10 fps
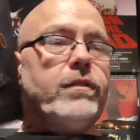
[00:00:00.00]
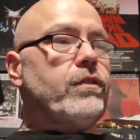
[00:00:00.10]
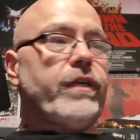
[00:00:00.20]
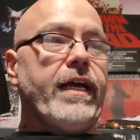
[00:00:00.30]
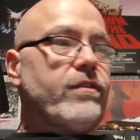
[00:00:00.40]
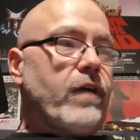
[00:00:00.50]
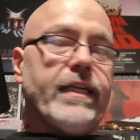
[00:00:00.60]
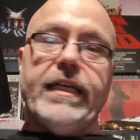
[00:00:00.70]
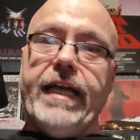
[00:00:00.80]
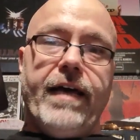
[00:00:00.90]
So yeah, so
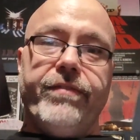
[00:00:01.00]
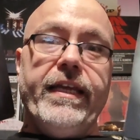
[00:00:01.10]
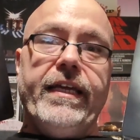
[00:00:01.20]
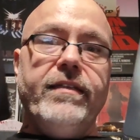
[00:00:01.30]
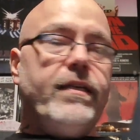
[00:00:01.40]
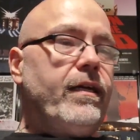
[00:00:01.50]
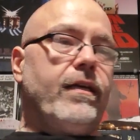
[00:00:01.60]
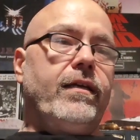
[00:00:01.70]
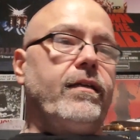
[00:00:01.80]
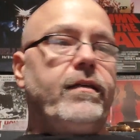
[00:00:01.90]
I didn't have these,
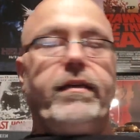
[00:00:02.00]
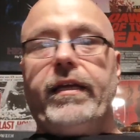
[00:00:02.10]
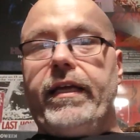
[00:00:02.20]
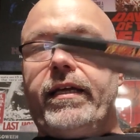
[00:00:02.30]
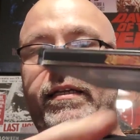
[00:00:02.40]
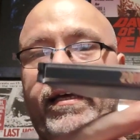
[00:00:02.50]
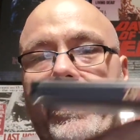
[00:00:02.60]
and